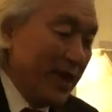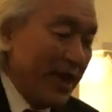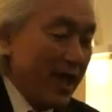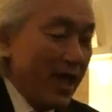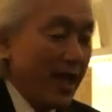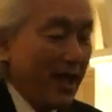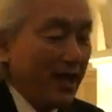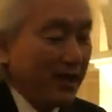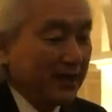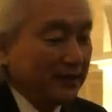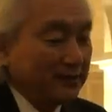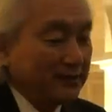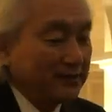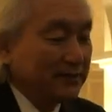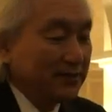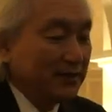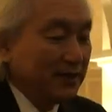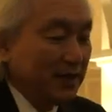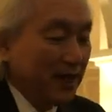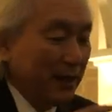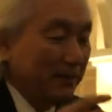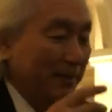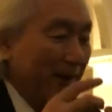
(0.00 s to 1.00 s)
and
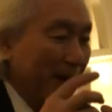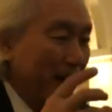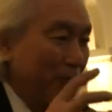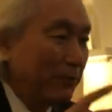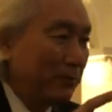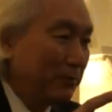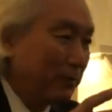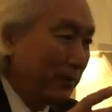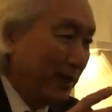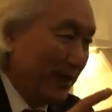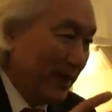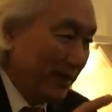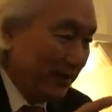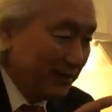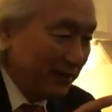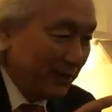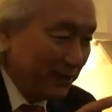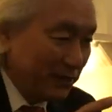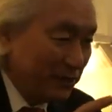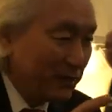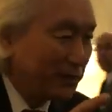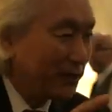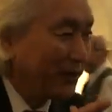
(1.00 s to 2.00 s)
a power plant,
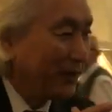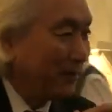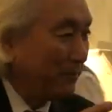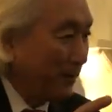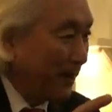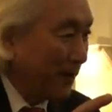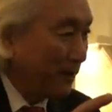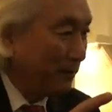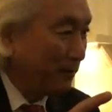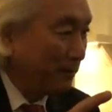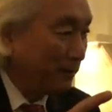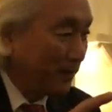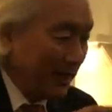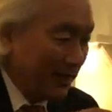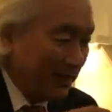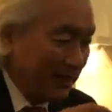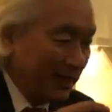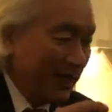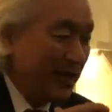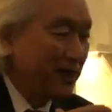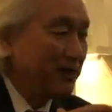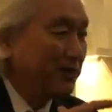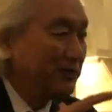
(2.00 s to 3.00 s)
a nuclear power
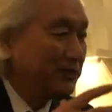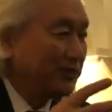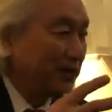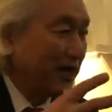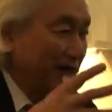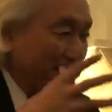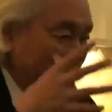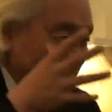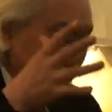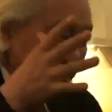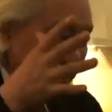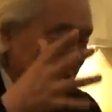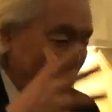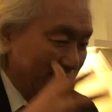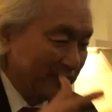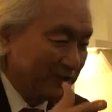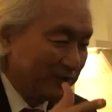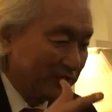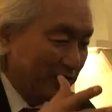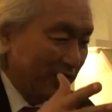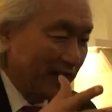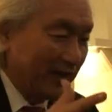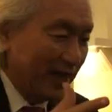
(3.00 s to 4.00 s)
plant energizing
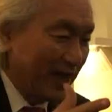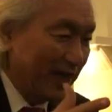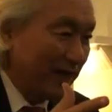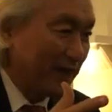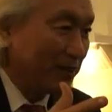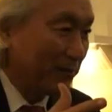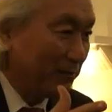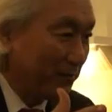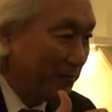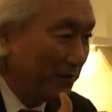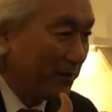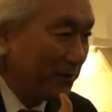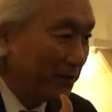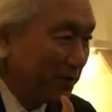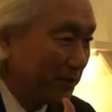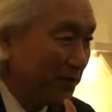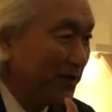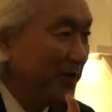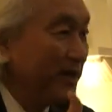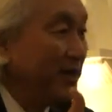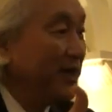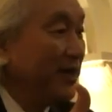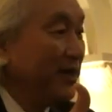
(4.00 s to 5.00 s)
this gigantic computer,